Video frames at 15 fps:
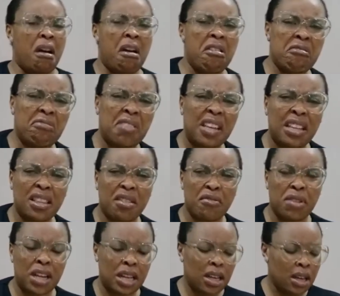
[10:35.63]
I don't think they
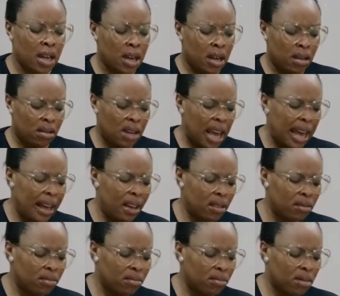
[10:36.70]
really, yeah,
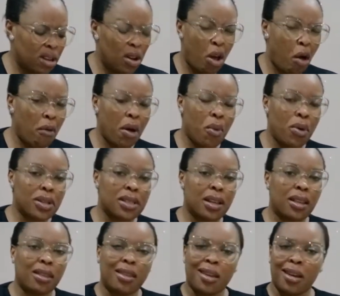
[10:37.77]
Laura was
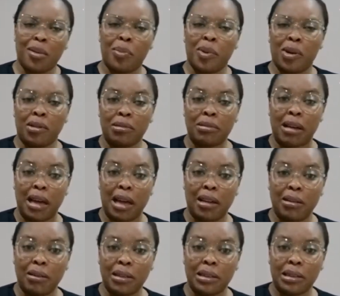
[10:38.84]
in there, but
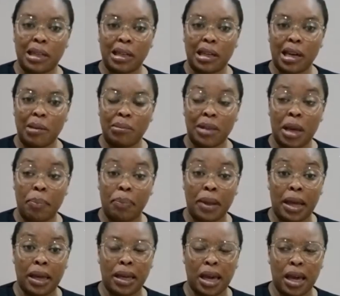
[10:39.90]
hello, it's a game. They
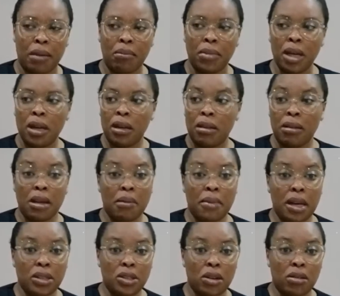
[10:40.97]
play game, they
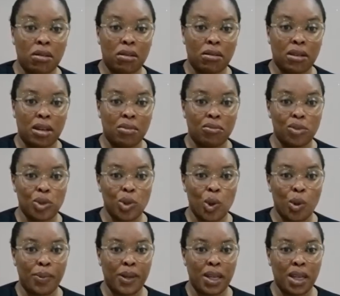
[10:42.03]
mention your name,
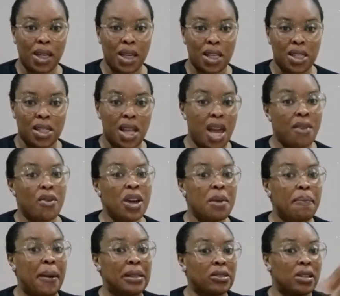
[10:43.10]
so be it. They even
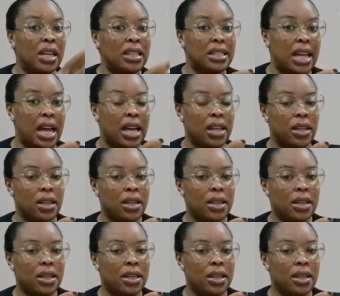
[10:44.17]
impersonate her.